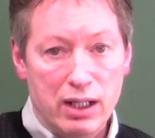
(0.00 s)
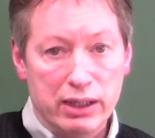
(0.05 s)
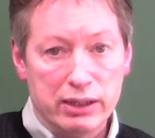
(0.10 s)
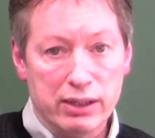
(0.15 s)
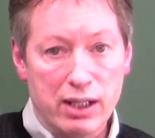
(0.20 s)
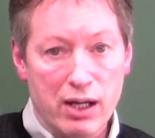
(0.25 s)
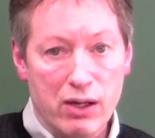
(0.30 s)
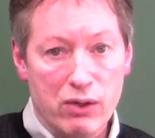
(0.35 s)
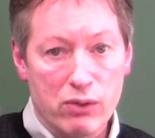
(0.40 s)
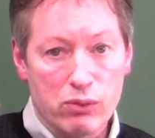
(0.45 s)

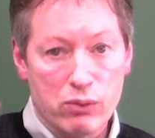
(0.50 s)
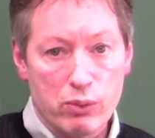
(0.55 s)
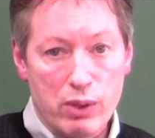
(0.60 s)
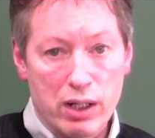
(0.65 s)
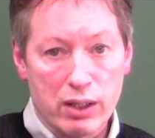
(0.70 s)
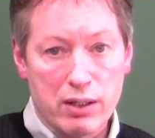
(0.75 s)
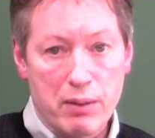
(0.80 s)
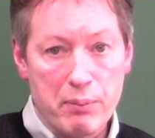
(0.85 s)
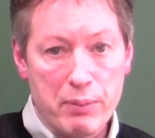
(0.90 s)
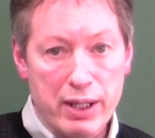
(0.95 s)
Now,
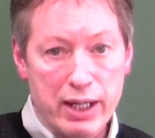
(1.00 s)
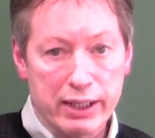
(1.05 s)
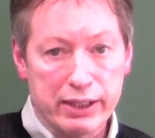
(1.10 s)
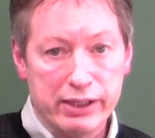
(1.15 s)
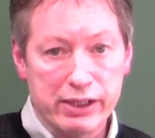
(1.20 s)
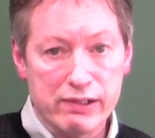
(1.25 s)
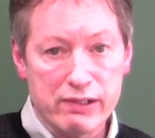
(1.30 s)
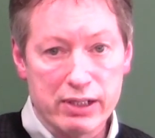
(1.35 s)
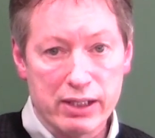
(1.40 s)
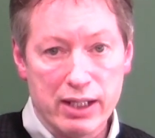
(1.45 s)
welcome back
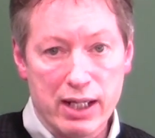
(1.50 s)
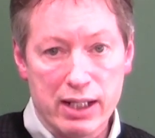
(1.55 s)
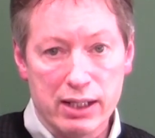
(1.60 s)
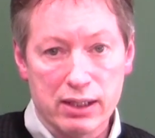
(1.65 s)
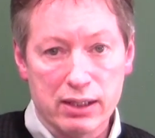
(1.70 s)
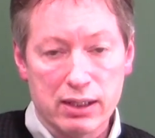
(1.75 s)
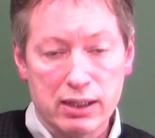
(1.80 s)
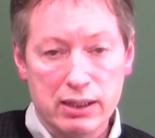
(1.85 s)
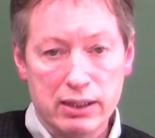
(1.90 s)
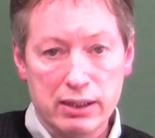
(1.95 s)
here
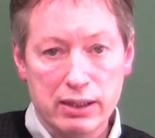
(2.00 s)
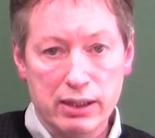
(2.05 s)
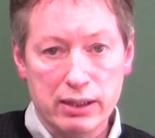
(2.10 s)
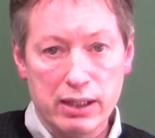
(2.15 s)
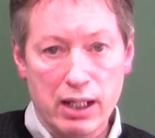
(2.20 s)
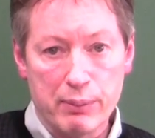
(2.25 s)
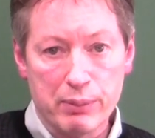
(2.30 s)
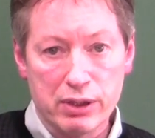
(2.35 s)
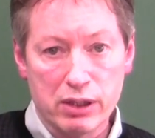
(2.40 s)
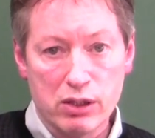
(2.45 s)
again.
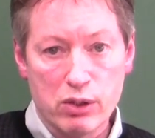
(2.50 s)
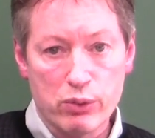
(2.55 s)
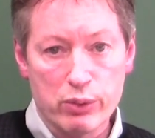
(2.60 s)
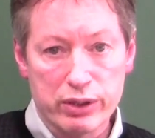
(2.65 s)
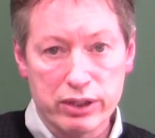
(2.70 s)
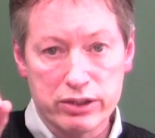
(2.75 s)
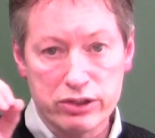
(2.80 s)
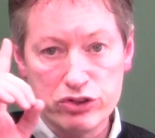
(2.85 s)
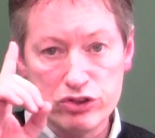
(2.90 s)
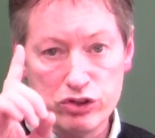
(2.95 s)
I'm going to go
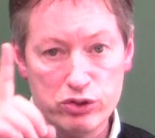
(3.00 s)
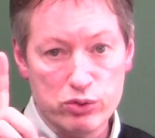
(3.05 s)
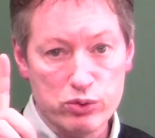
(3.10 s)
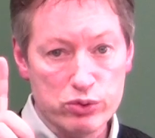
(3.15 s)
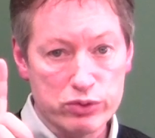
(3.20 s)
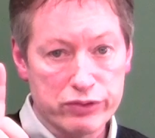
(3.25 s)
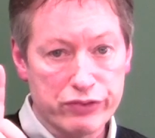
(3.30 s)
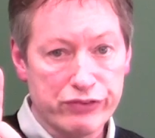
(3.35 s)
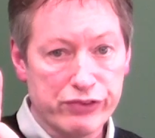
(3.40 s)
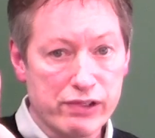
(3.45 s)
with
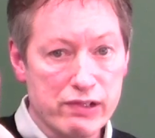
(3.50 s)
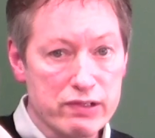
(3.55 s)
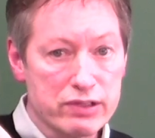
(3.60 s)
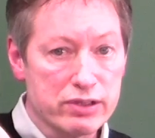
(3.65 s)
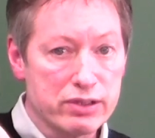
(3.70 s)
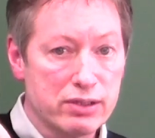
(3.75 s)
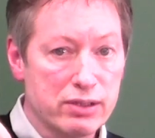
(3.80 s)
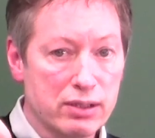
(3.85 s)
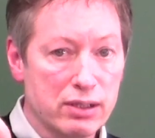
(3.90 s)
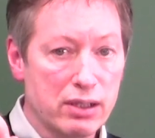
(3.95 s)
choose
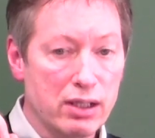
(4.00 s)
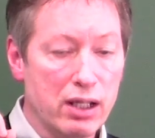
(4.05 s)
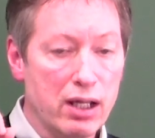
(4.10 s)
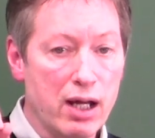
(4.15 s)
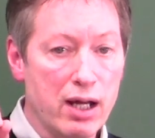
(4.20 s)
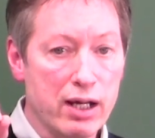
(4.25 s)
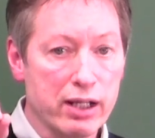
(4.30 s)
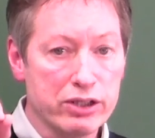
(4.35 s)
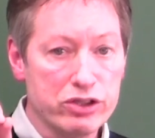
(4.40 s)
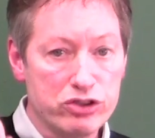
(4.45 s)
first.
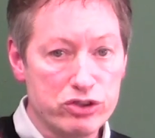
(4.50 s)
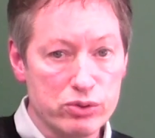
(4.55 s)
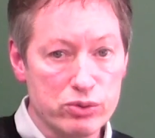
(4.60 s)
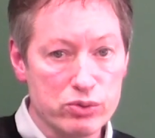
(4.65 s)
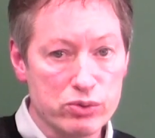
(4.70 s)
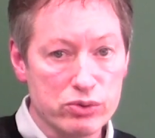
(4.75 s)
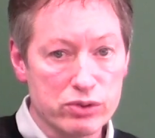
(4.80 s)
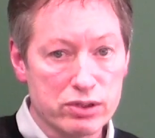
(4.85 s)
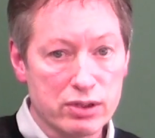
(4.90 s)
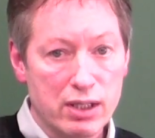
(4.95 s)

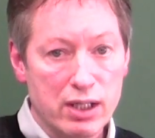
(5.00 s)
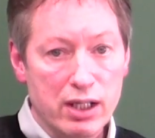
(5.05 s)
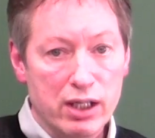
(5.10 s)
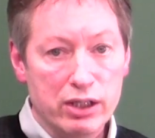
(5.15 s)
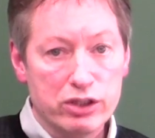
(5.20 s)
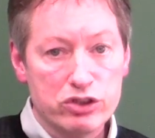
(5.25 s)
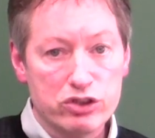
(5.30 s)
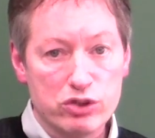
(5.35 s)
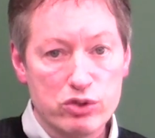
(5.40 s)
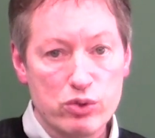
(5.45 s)
Choose.
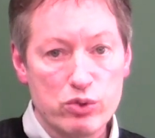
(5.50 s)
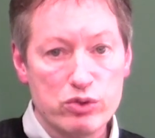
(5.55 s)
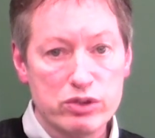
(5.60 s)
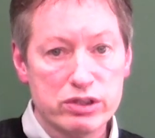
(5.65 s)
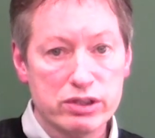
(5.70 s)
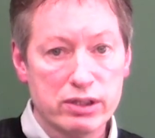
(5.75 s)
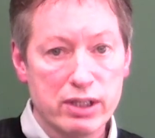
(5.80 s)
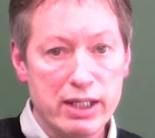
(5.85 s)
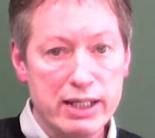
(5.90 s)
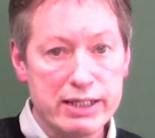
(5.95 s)

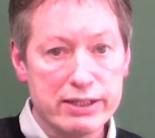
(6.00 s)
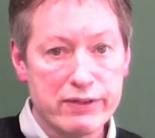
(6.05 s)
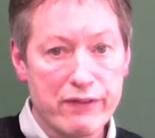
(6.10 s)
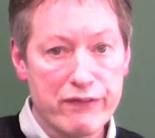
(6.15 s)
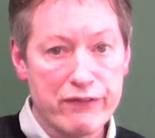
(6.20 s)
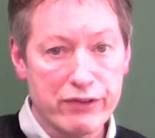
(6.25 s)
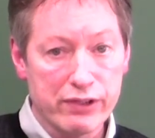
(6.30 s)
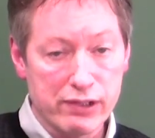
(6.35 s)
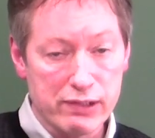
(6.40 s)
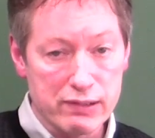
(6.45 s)
Choose is a
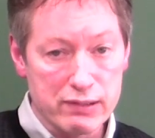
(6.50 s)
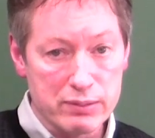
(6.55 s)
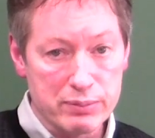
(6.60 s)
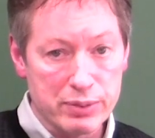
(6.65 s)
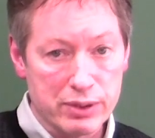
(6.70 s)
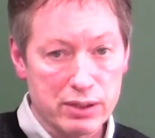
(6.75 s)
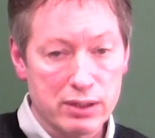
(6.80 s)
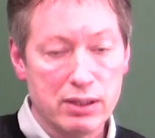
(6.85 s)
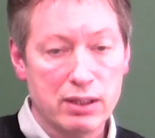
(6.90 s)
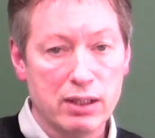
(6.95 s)

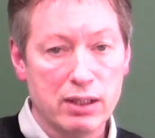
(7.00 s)
verb.